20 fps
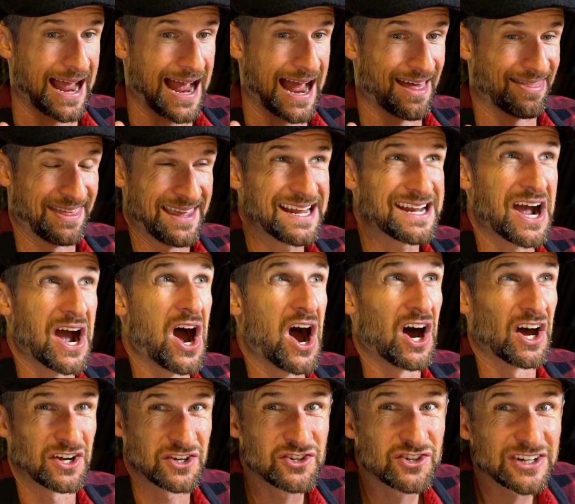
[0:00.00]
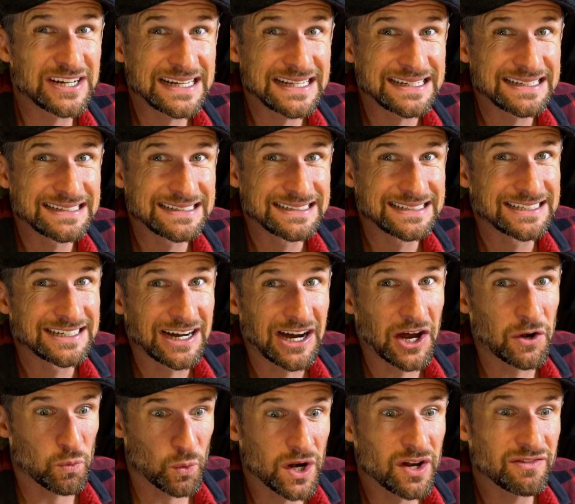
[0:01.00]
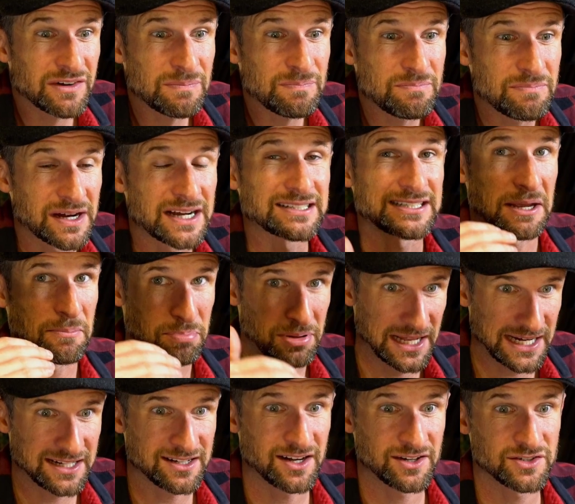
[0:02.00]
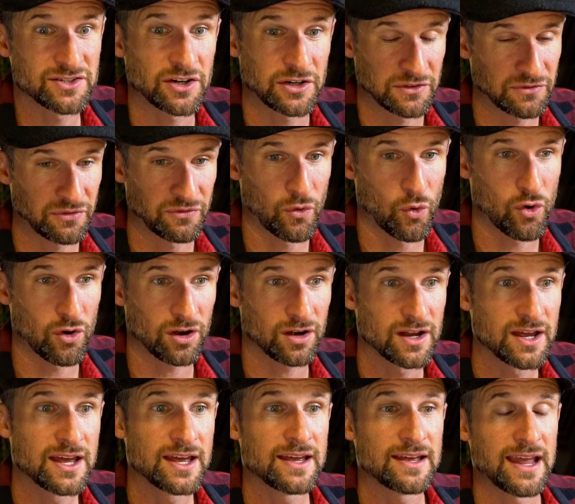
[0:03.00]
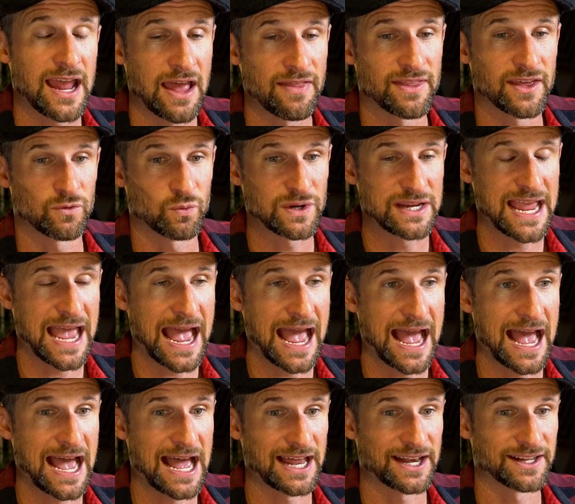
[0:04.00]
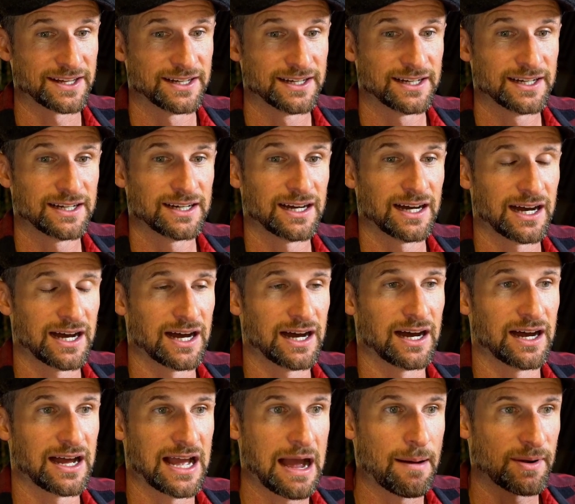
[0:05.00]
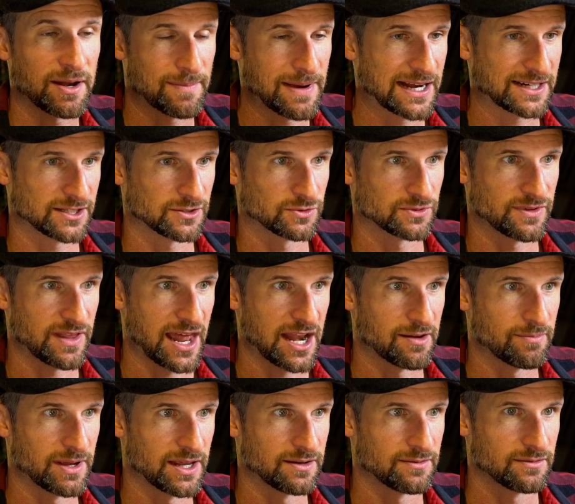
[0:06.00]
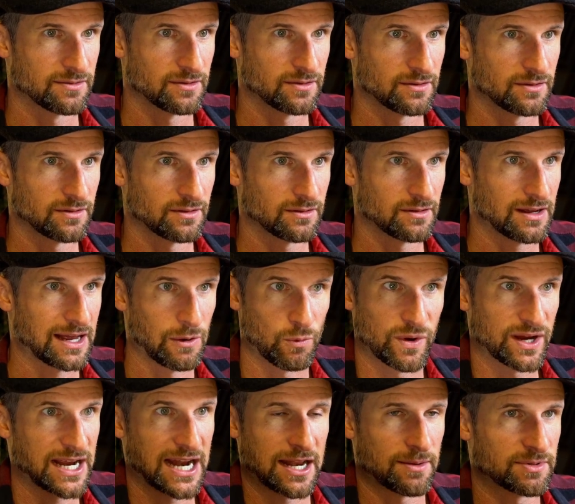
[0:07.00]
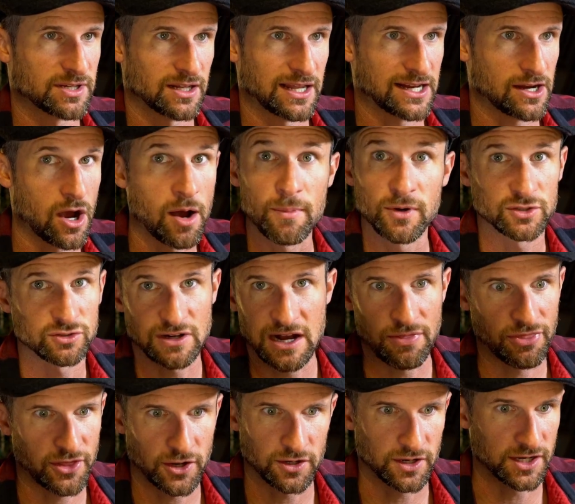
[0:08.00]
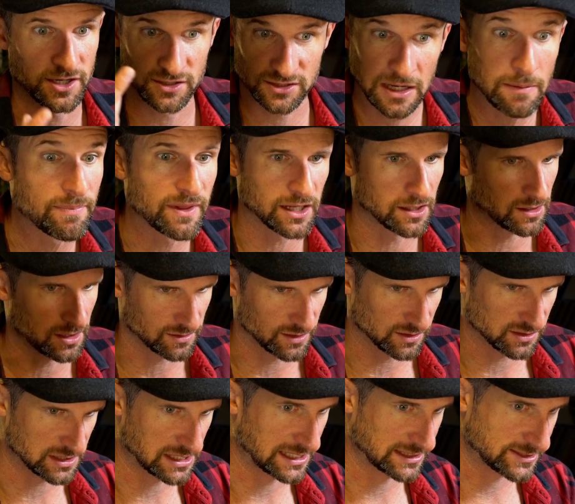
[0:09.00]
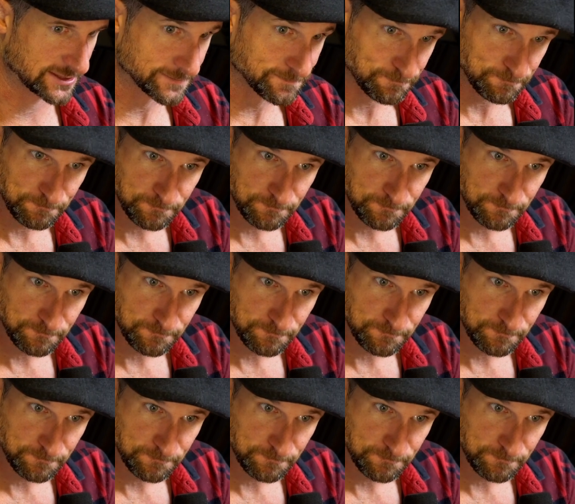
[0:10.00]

I think, 100 on one of them because I played it on turn 4, and then we had, how many matches would that have been? We got up to like almost round 30 or something along those lines.